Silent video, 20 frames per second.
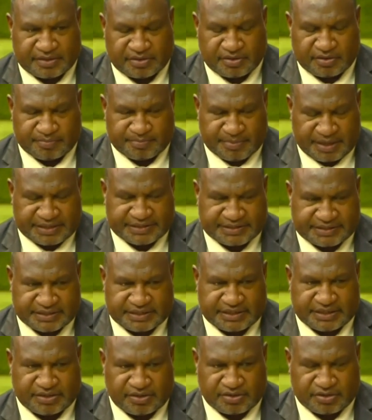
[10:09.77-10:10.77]
long May
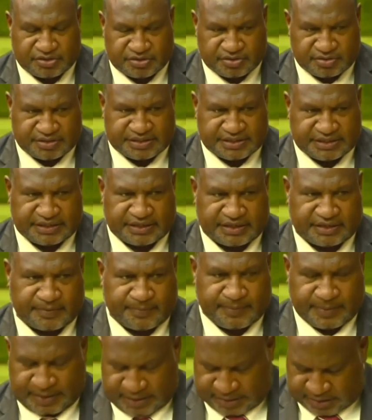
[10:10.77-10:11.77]
sitting or June sitting,
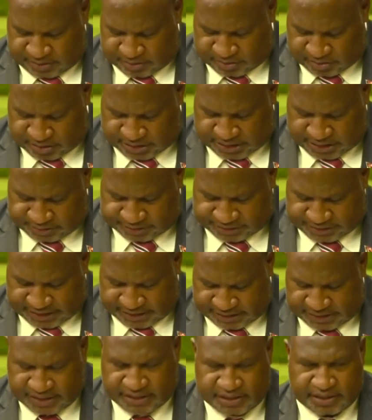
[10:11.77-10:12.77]
long House side,